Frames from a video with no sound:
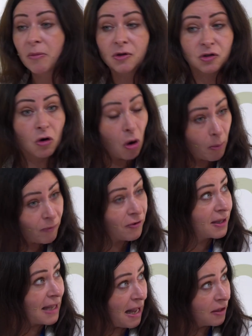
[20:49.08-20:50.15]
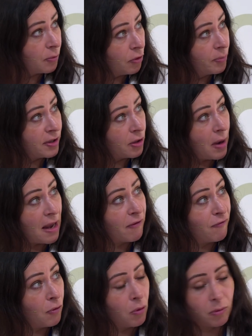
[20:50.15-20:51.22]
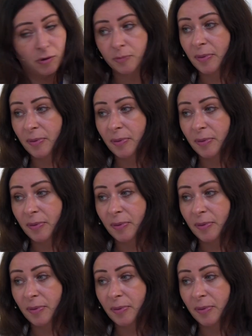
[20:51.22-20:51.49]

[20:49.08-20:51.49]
So hopefully that will be the way forward.